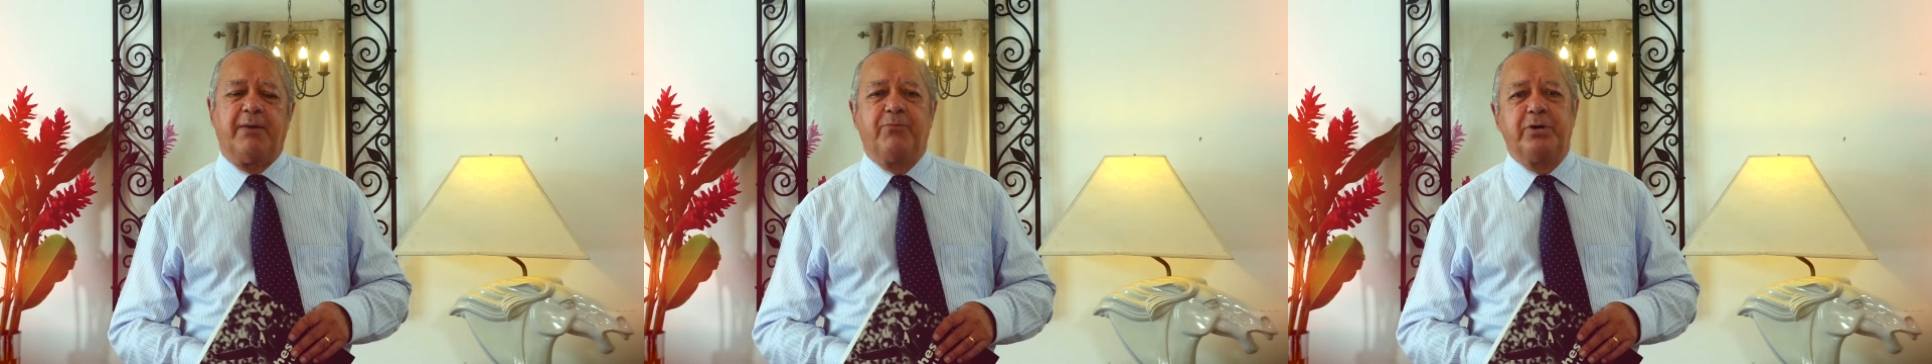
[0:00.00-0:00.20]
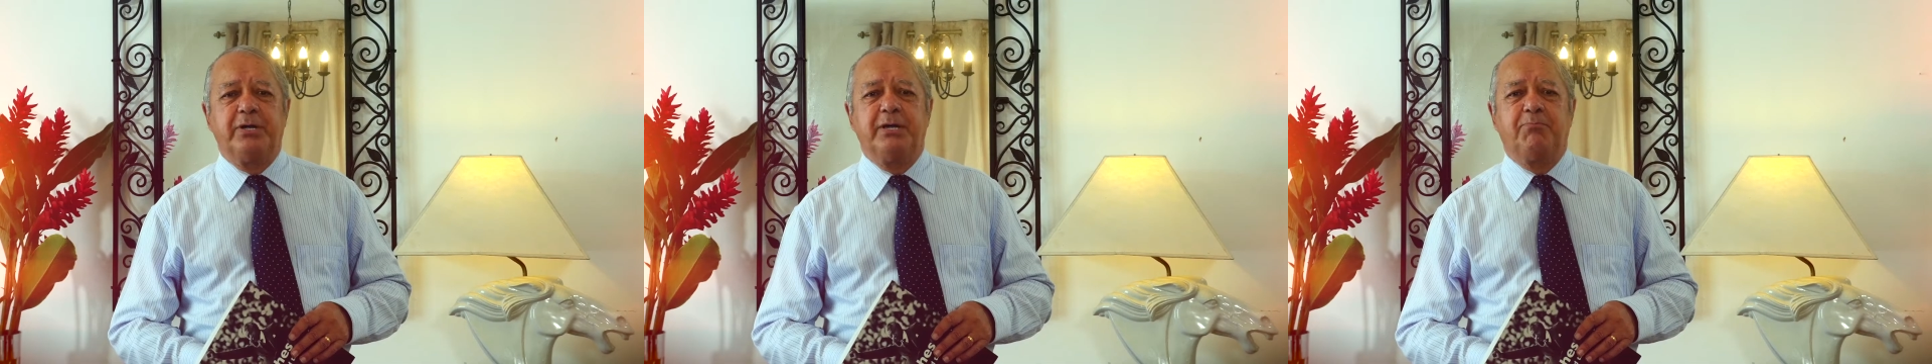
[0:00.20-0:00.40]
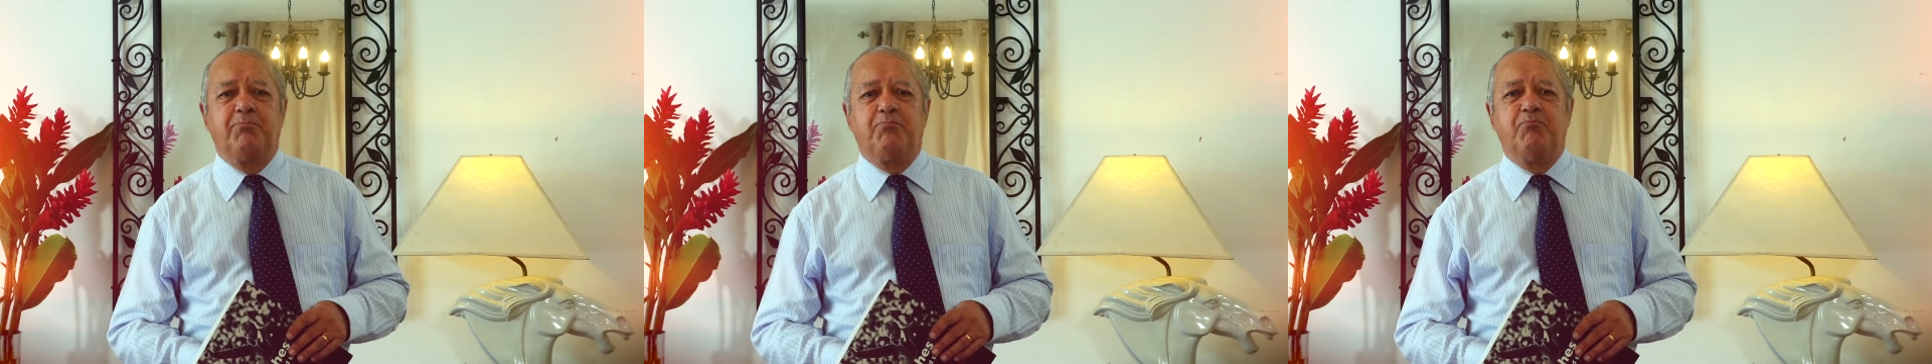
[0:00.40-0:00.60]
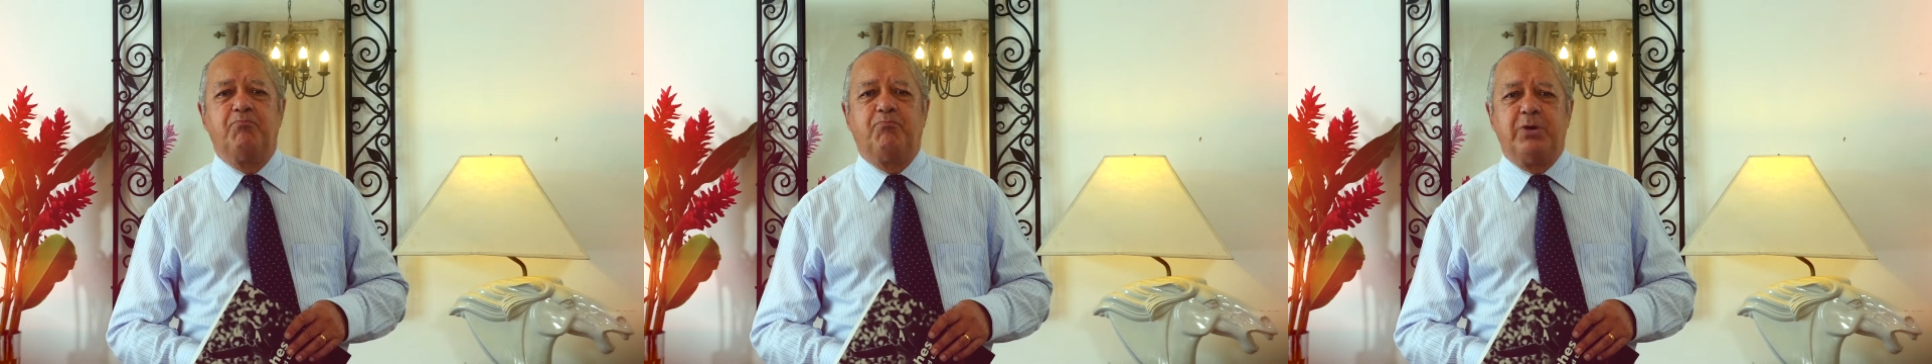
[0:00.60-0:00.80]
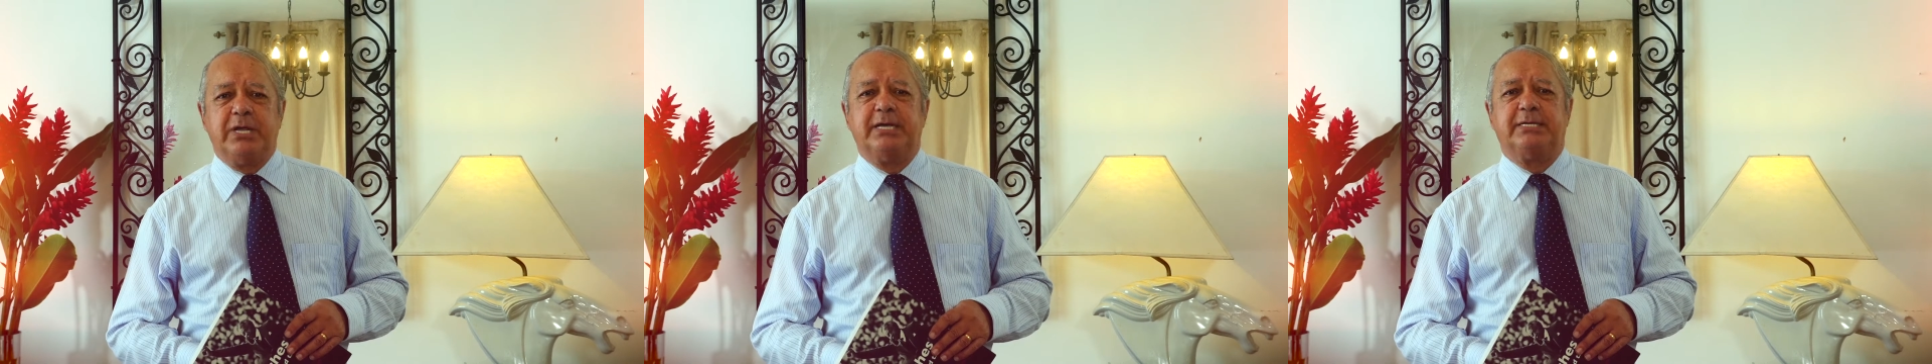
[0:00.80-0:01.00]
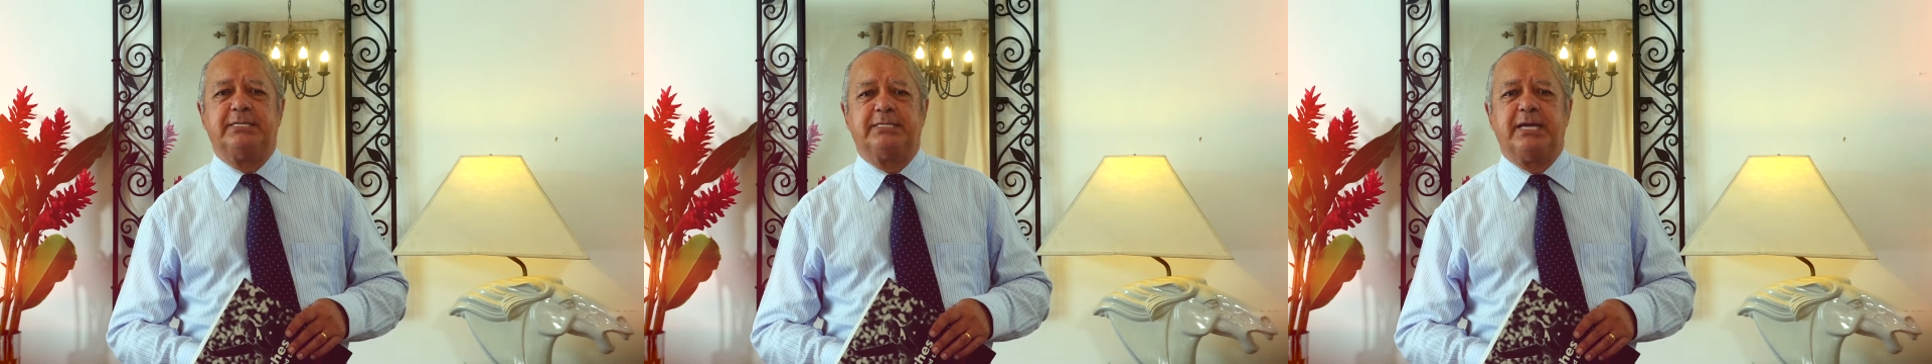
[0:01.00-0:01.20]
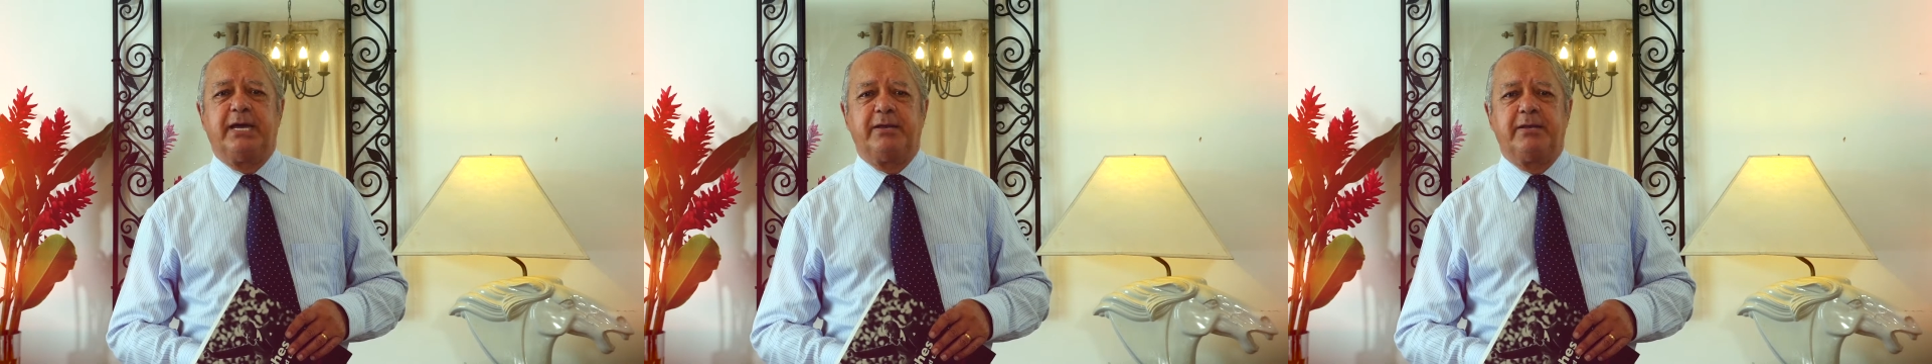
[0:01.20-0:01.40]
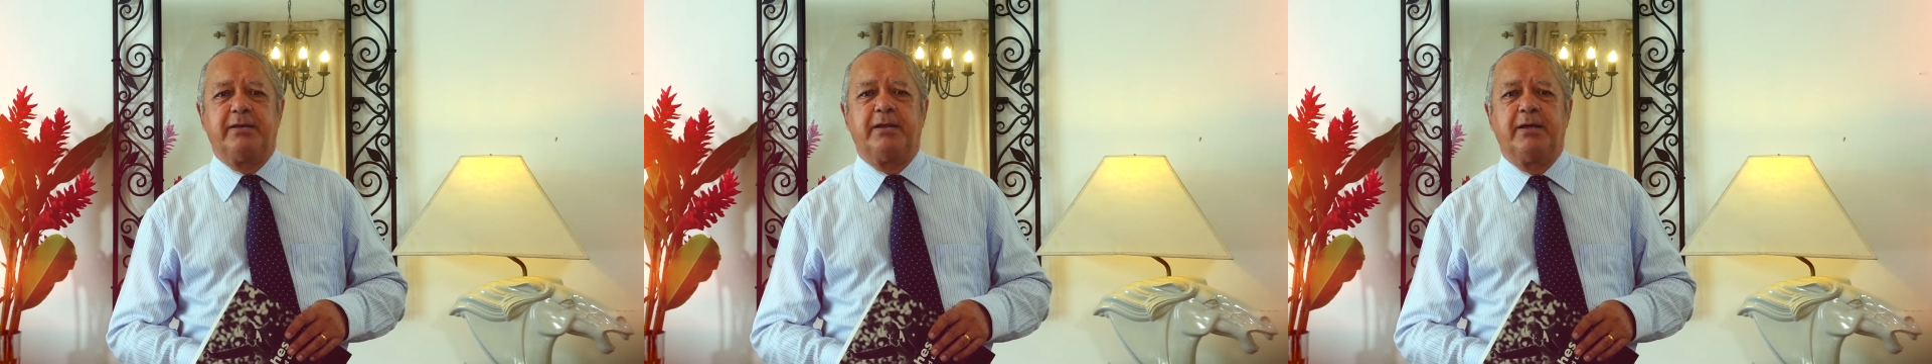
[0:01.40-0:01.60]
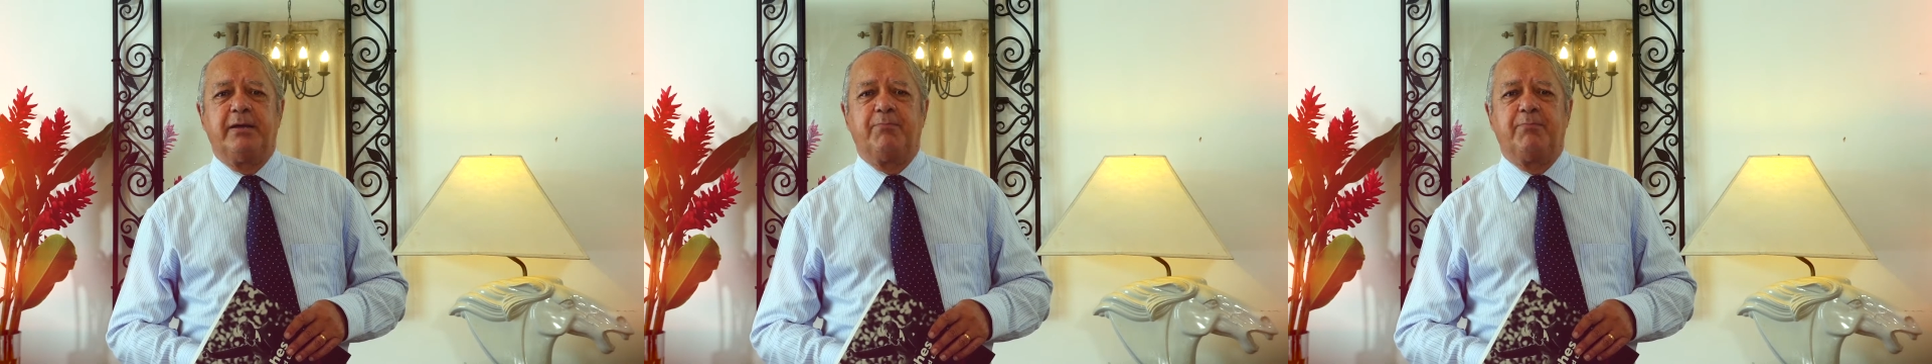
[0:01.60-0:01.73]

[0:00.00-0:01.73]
I'm very pleased and